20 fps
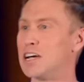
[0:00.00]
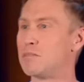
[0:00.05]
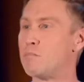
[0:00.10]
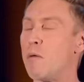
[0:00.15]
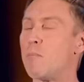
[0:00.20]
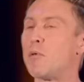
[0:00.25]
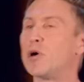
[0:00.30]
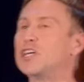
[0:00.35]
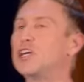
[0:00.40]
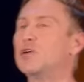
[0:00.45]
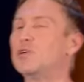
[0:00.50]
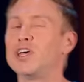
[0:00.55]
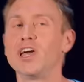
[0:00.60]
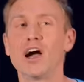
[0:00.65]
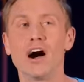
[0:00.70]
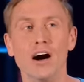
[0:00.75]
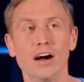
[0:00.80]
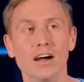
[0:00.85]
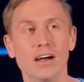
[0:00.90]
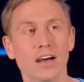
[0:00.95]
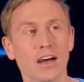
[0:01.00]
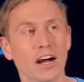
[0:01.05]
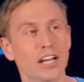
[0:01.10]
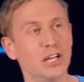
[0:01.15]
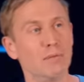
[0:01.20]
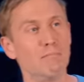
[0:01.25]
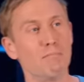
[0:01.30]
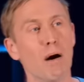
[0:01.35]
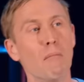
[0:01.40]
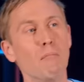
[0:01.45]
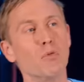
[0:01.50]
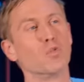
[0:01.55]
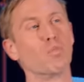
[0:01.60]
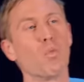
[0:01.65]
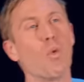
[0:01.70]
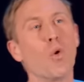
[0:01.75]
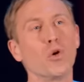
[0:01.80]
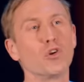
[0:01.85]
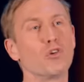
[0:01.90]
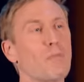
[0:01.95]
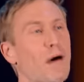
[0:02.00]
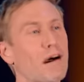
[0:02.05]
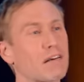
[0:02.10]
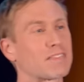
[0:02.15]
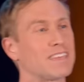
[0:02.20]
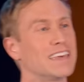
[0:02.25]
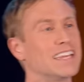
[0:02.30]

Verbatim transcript: Remember when you were young and your mum would warn you about